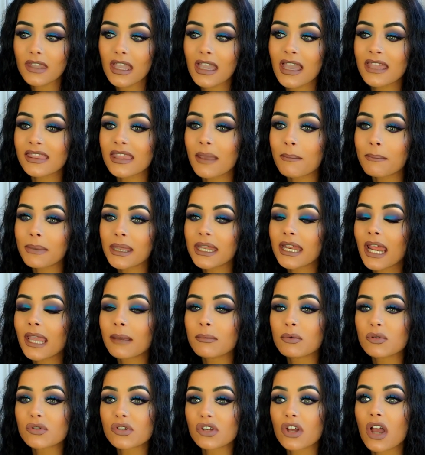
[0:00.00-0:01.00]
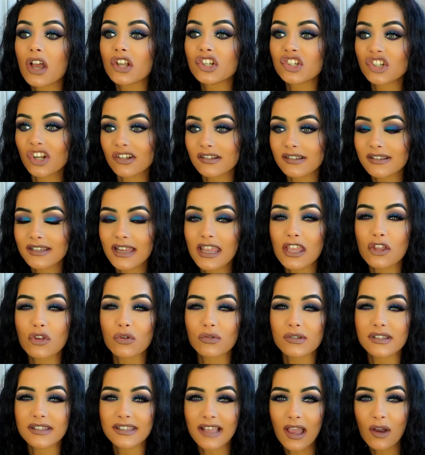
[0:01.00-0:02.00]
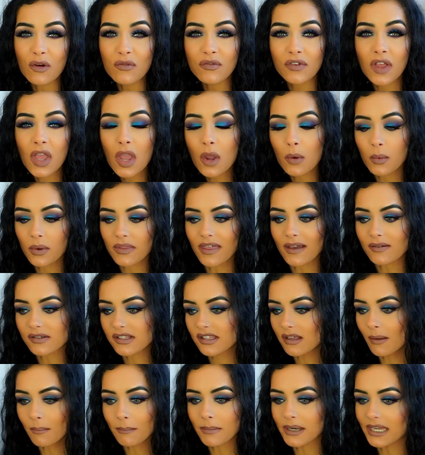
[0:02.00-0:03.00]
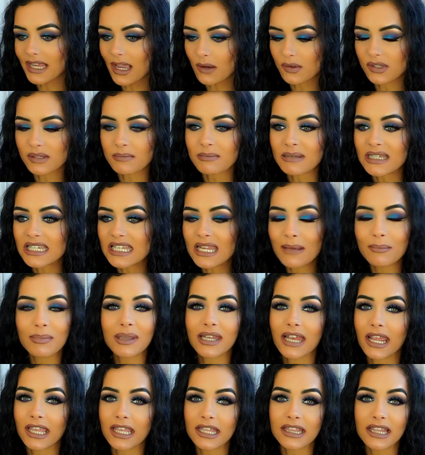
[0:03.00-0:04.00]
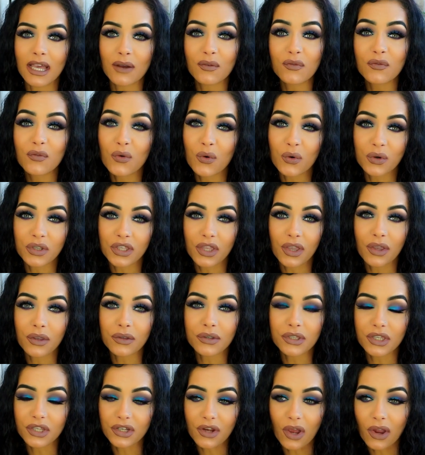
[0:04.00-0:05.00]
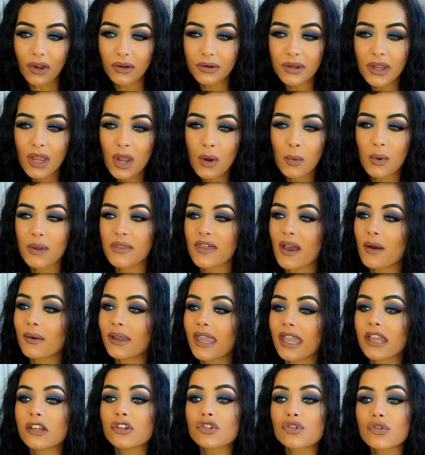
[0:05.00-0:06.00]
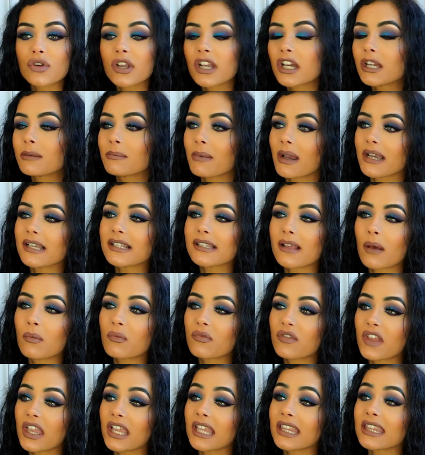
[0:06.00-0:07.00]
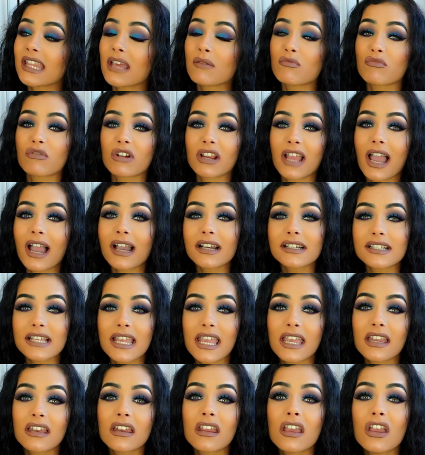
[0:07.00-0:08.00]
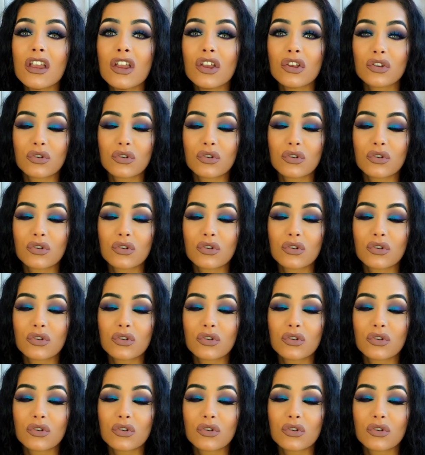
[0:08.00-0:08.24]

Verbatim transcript: And then being able to adjust it yourself without somebody else manipulating that for you, you know, without getting triggered by something and then reacting.